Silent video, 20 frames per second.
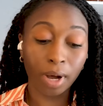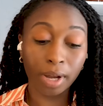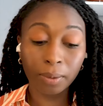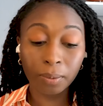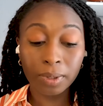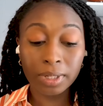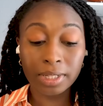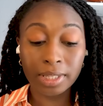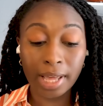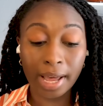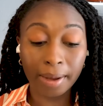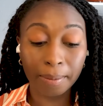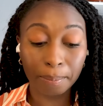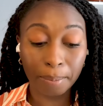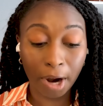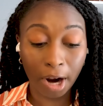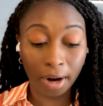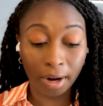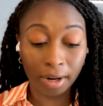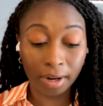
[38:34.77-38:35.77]
One was
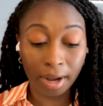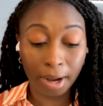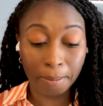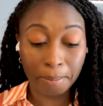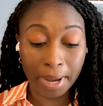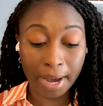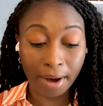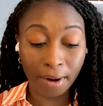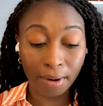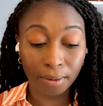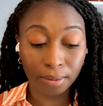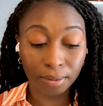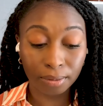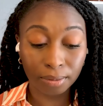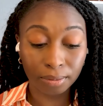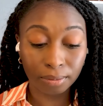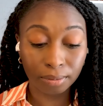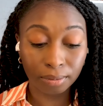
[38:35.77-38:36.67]
that part about,